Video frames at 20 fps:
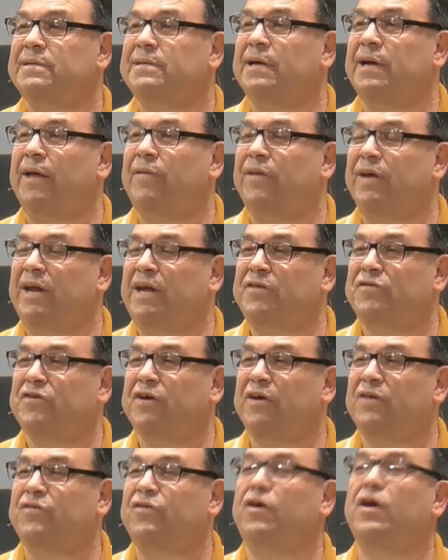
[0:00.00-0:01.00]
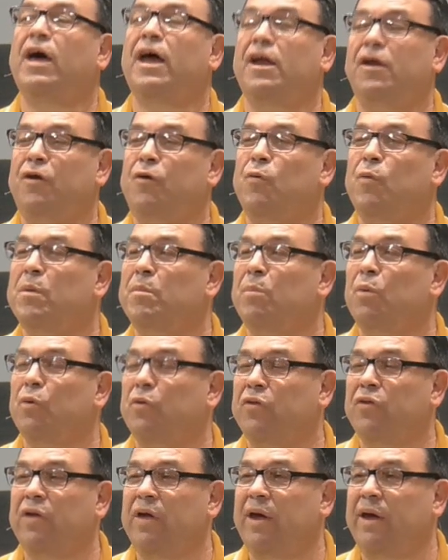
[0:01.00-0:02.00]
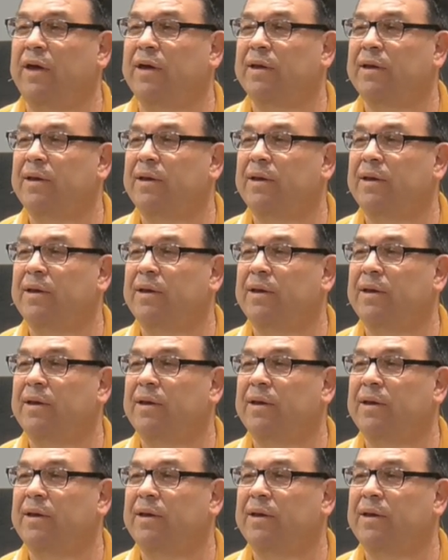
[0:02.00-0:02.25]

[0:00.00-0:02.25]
And then he says, you got to do one more thing.